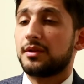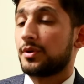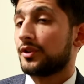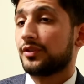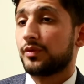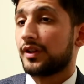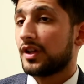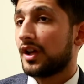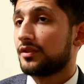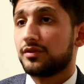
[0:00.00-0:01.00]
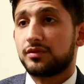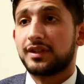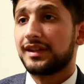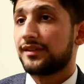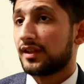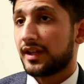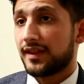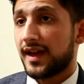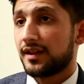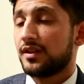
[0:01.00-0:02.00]
person with a gun or anything like
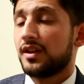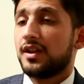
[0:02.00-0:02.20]
that.